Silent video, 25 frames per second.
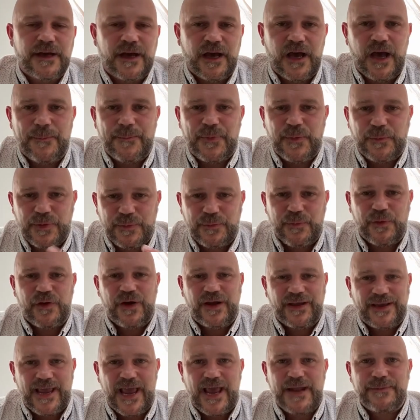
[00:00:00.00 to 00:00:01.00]
But we
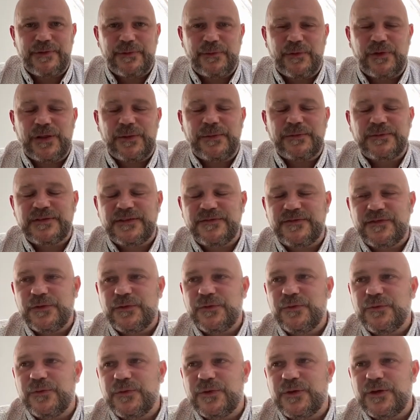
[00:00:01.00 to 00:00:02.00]
want them to
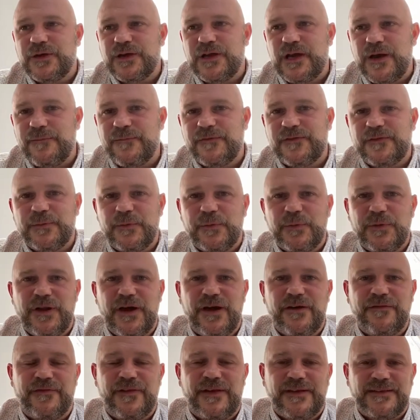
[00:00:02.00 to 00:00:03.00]
feel comfortable
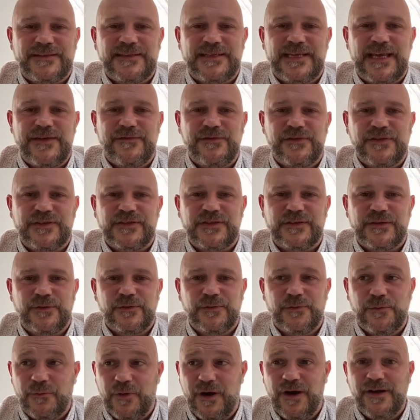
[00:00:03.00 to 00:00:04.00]
enough to give us,
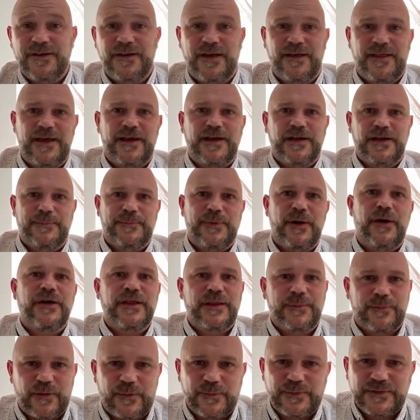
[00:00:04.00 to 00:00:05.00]
one, are they going to buy
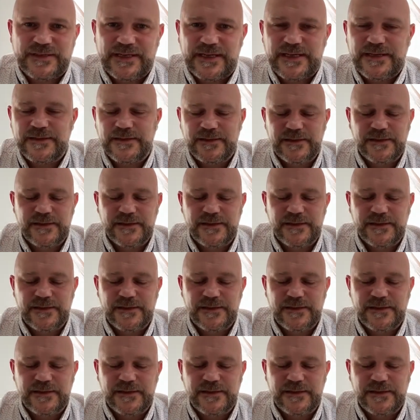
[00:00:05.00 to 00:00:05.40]
the property?